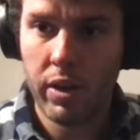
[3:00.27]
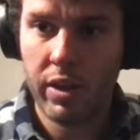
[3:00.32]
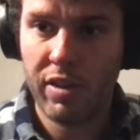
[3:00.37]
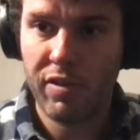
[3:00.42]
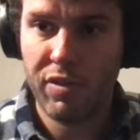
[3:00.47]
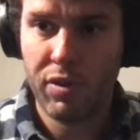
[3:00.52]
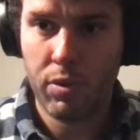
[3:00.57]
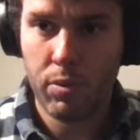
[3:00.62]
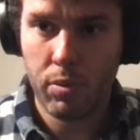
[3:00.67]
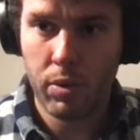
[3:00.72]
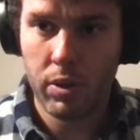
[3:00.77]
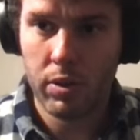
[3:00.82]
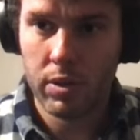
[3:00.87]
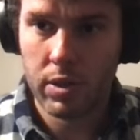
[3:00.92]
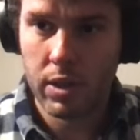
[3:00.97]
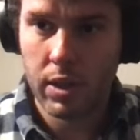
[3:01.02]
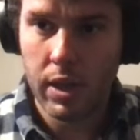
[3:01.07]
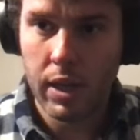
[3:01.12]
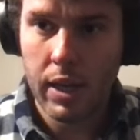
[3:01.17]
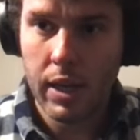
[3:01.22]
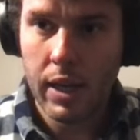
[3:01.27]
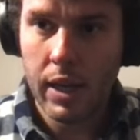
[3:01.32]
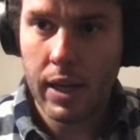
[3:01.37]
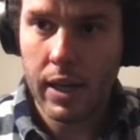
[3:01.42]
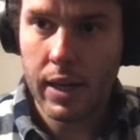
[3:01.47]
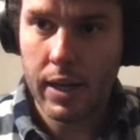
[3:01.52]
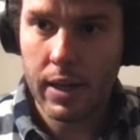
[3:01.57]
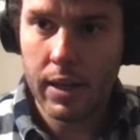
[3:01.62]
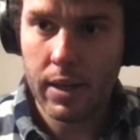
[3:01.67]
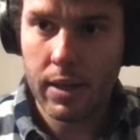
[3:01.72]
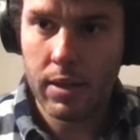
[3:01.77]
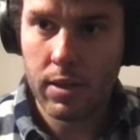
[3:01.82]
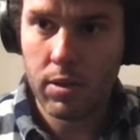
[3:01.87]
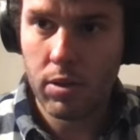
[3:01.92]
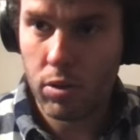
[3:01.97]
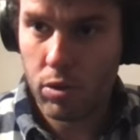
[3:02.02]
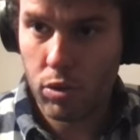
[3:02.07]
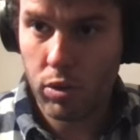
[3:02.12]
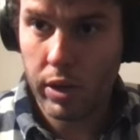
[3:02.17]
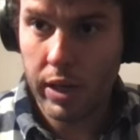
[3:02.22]
if you want. So
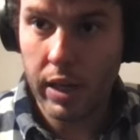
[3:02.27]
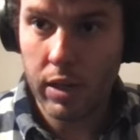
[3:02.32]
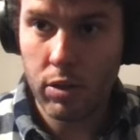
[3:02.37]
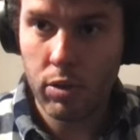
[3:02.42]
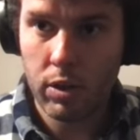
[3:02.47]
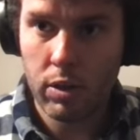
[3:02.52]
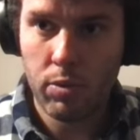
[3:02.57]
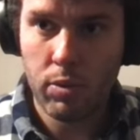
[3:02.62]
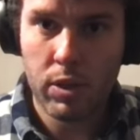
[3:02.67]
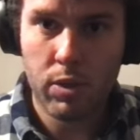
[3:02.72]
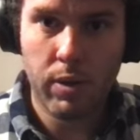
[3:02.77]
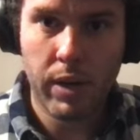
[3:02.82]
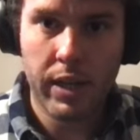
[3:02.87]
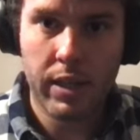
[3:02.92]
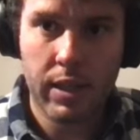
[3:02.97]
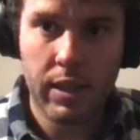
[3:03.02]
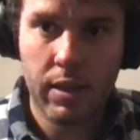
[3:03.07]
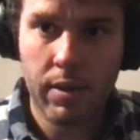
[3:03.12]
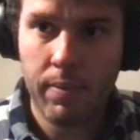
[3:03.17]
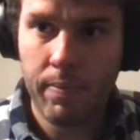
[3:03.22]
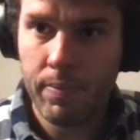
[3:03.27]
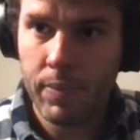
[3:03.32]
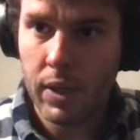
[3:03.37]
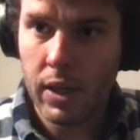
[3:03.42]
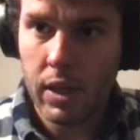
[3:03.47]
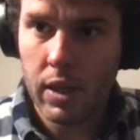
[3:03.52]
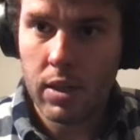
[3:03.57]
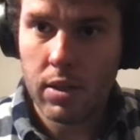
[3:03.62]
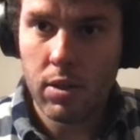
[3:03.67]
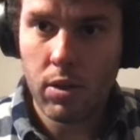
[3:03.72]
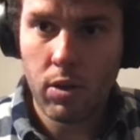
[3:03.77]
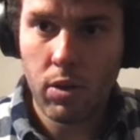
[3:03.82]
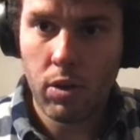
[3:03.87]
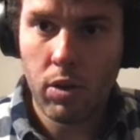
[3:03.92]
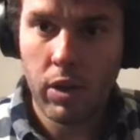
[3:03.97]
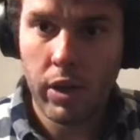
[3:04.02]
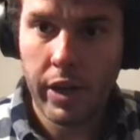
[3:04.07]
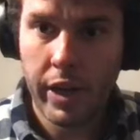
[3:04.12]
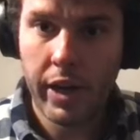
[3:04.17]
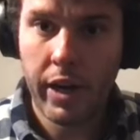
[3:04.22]
you can do it with ReactIn. So
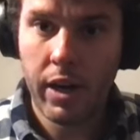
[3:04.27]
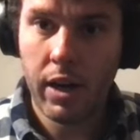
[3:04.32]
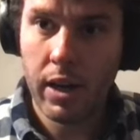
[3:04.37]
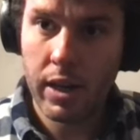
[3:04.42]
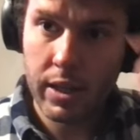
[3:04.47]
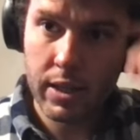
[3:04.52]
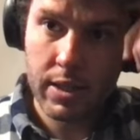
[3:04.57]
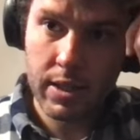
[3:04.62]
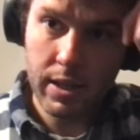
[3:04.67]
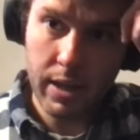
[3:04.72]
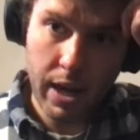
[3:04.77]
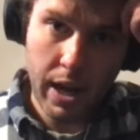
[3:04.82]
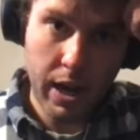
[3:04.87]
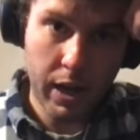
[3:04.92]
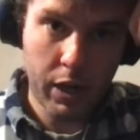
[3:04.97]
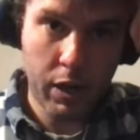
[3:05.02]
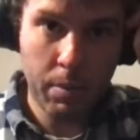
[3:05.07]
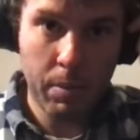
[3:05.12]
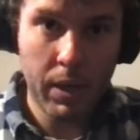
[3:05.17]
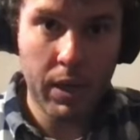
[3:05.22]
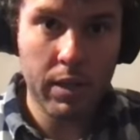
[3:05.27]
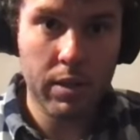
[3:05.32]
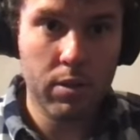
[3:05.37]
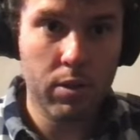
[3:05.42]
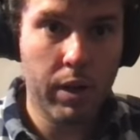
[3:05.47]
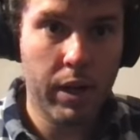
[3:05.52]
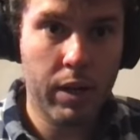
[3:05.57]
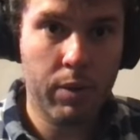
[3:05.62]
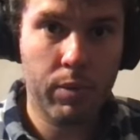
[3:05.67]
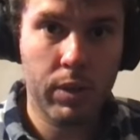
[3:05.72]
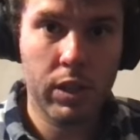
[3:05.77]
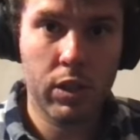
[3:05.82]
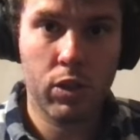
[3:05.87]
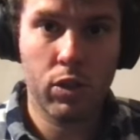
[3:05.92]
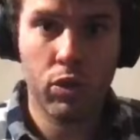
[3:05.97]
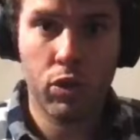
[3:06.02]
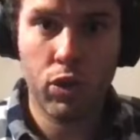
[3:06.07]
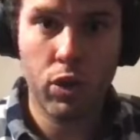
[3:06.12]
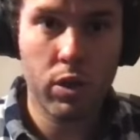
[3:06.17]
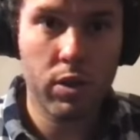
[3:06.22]
here leads are coming. So I will
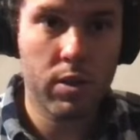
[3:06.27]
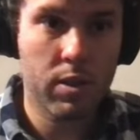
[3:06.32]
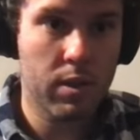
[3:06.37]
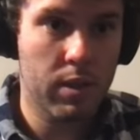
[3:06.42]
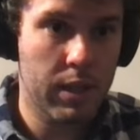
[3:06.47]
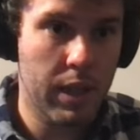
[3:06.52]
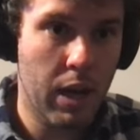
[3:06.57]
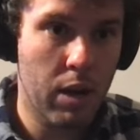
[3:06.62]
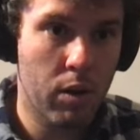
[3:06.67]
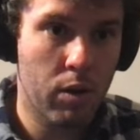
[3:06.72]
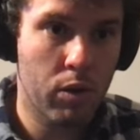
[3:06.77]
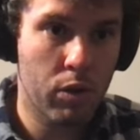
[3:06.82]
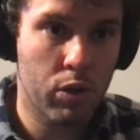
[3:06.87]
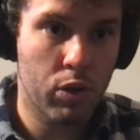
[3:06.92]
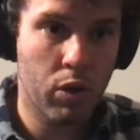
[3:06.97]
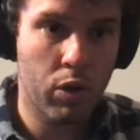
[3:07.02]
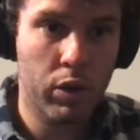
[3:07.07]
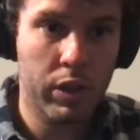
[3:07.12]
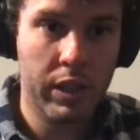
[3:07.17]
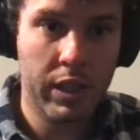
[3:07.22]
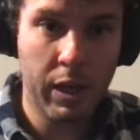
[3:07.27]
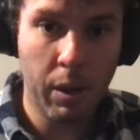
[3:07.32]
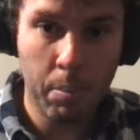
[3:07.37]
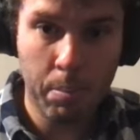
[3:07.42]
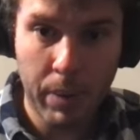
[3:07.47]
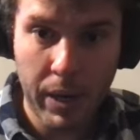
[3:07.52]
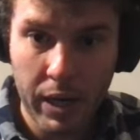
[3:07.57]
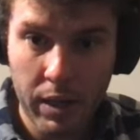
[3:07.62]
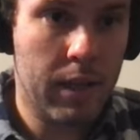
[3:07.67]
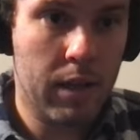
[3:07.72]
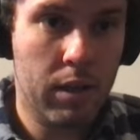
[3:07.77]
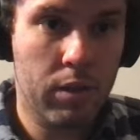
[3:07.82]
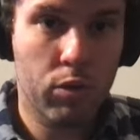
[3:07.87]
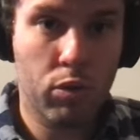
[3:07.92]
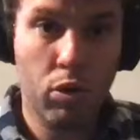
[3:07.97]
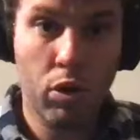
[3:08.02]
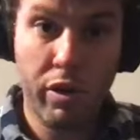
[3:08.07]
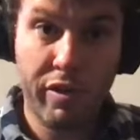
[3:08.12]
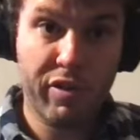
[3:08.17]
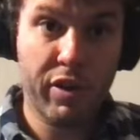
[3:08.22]
just now go in campaign to
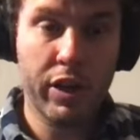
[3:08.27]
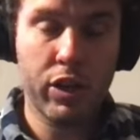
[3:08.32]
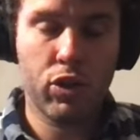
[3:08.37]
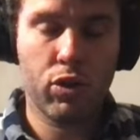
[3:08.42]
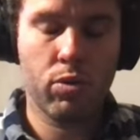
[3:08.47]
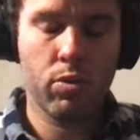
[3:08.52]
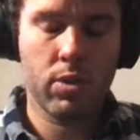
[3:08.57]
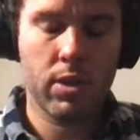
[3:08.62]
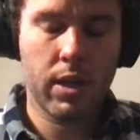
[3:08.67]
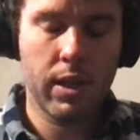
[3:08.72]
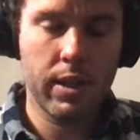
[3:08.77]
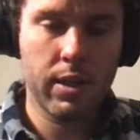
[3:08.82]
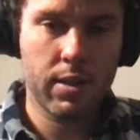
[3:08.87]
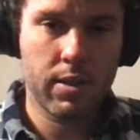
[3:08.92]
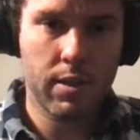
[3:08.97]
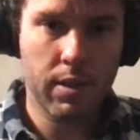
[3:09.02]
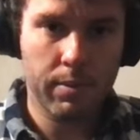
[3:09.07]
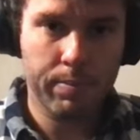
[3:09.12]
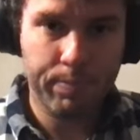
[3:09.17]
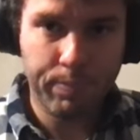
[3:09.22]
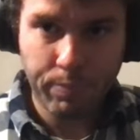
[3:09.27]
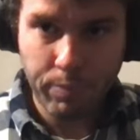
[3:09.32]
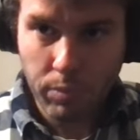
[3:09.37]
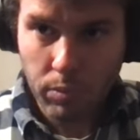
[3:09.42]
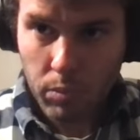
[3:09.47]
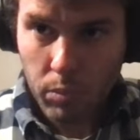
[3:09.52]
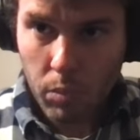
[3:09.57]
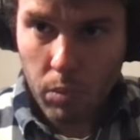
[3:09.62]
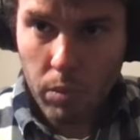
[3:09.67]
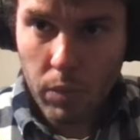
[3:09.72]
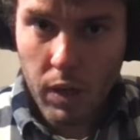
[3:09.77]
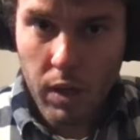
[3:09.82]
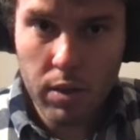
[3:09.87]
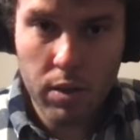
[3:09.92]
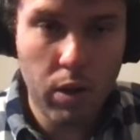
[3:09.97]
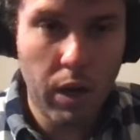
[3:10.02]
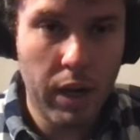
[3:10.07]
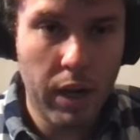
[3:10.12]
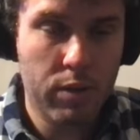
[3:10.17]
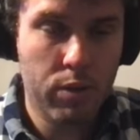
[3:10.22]
leverage those leads. So
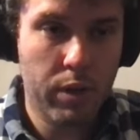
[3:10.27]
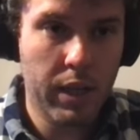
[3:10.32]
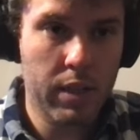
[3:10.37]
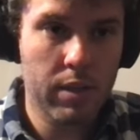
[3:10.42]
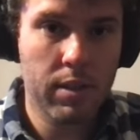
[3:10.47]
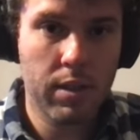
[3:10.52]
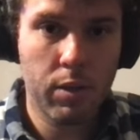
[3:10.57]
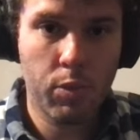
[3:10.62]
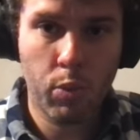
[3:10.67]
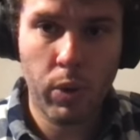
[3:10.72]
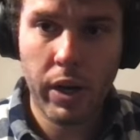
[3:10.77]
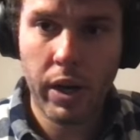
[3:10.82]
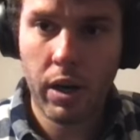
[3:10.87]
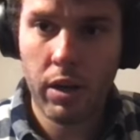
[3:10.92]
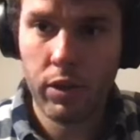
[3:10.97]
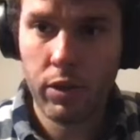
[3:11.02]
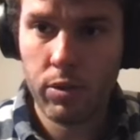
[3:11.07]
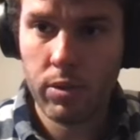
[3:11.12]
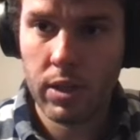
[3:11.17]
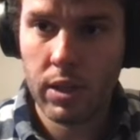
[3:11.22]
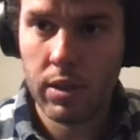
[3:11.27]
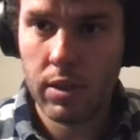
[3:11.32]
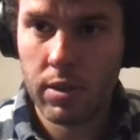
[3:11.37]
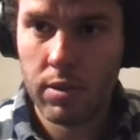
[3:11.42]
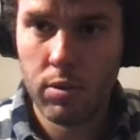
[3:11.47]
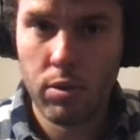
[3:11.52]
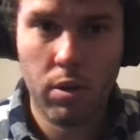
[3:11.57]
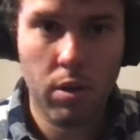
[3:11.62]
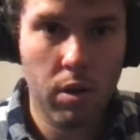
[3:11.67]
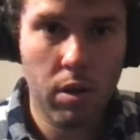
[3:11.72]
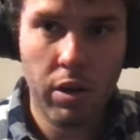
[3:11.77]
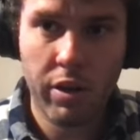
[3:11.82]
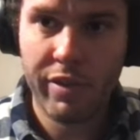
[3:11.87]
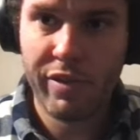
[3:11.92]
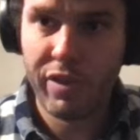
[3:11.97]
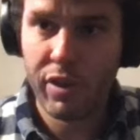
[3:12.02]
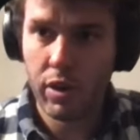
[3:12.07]
as you can see, we are using this tool a lot for